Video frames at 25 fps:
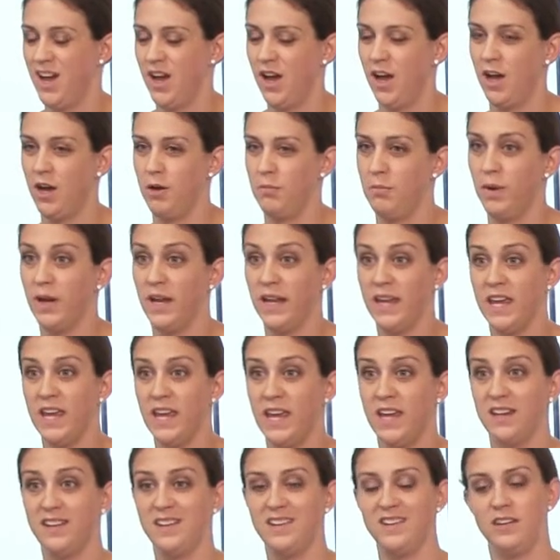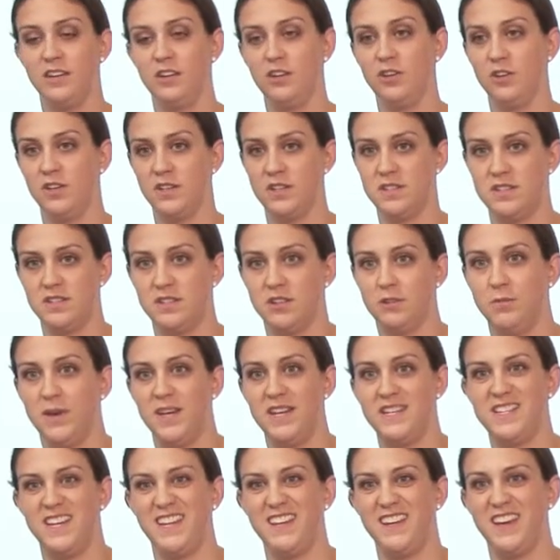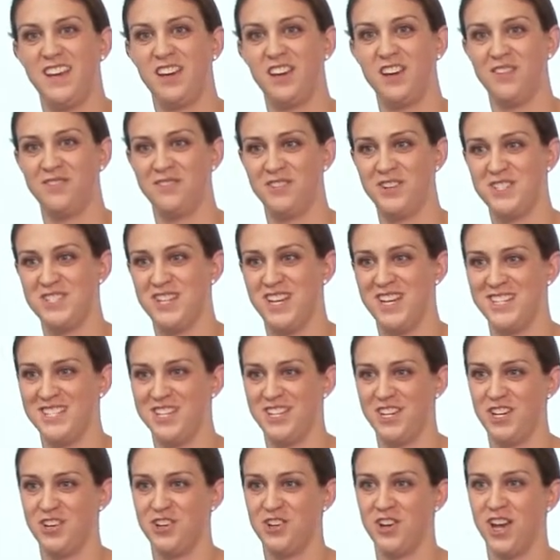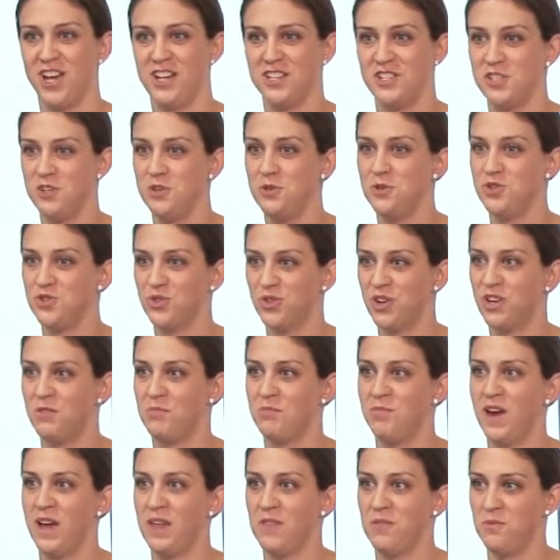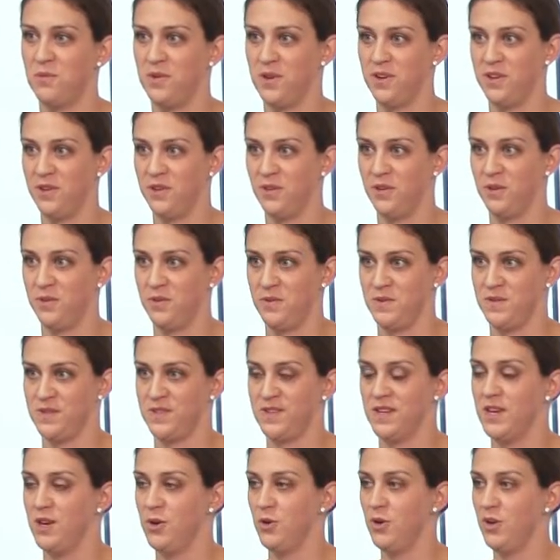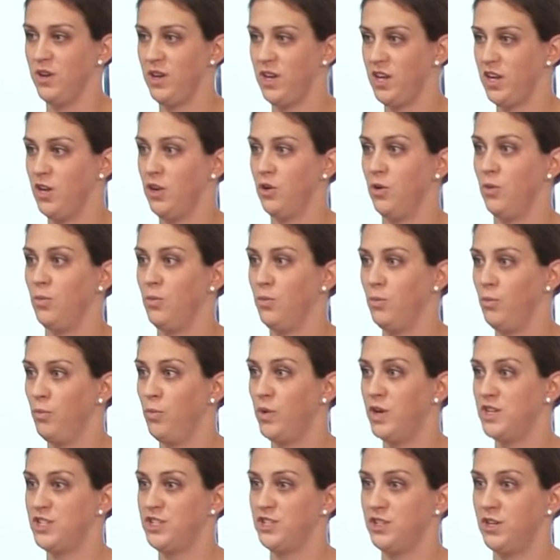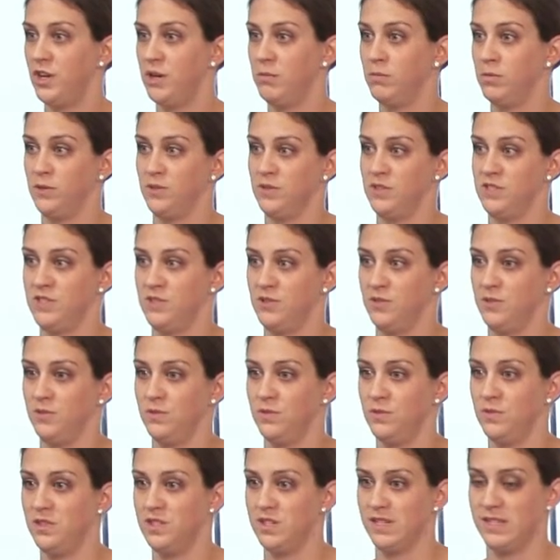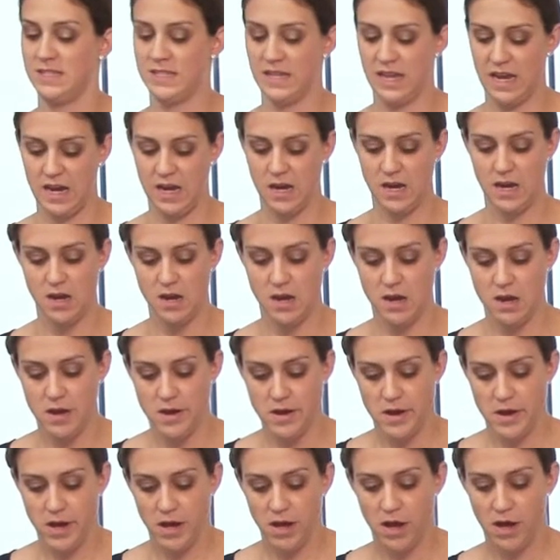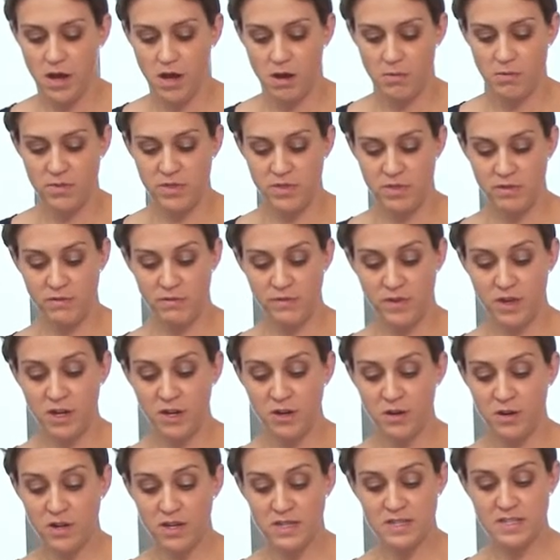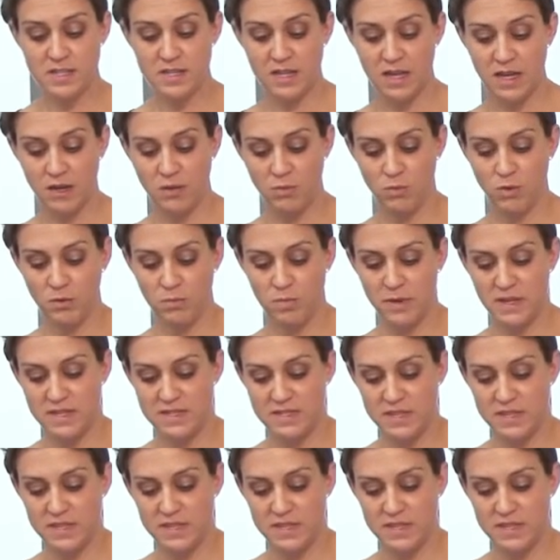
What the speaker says: But again, you can still maintain that conversation. You're not too short of breath where you lose, you know, what you're able to say. The vigorous then would be